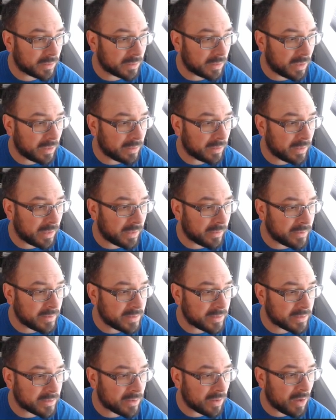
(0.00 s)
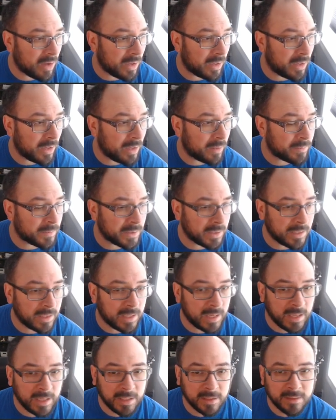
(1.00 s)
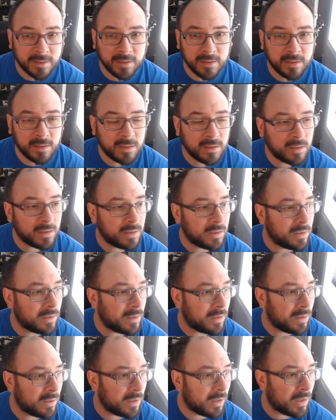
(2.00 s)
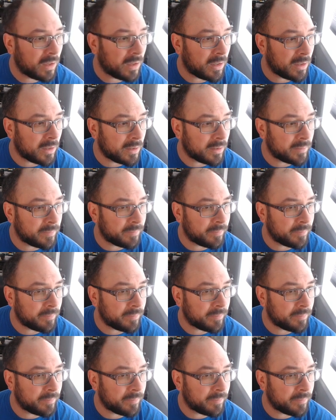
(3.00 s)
yeah, this is not up to date. So,